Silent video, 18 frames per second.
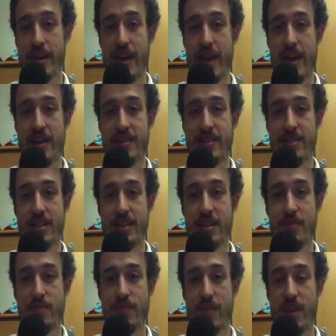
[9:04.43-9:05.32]
and
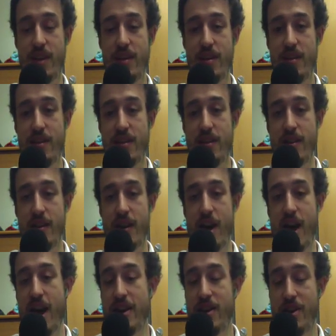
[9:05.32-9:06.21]

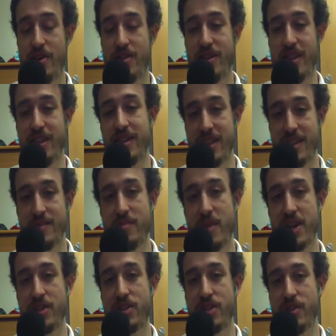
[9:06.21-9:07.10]
I don't think there's
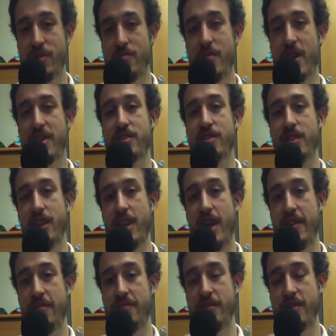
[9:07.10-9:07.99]
much much
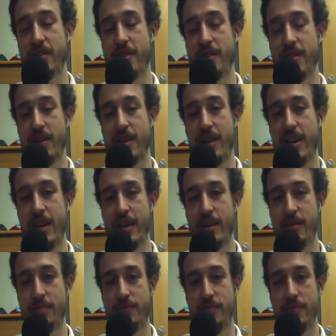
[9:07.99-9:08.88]
left
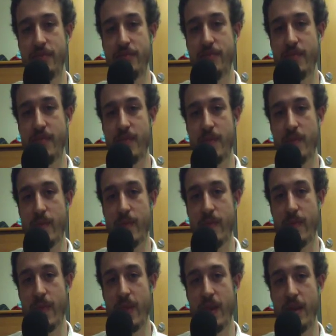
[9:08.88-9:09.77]
uh,
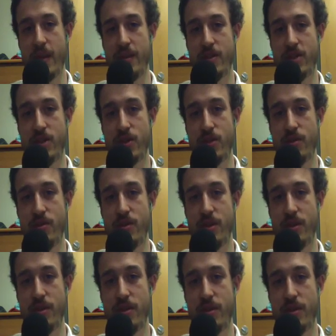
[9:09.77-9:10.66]

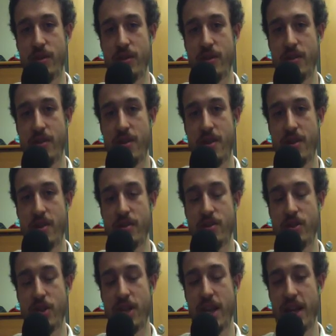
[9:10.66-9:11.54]
to
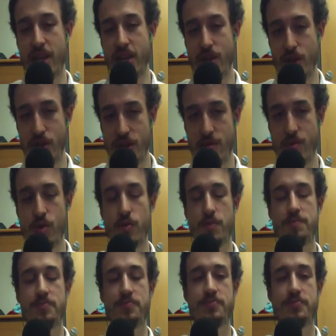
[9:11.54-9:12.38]
to get it usable.